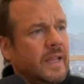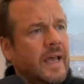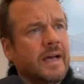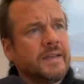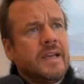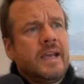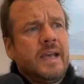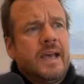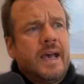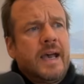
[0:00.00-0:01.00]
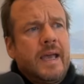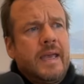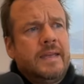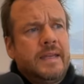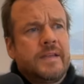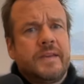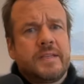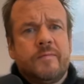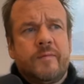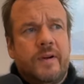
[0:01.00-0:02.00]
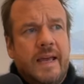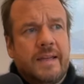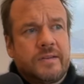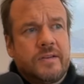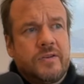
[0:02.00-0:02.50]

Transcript: And in Atheism for Lent,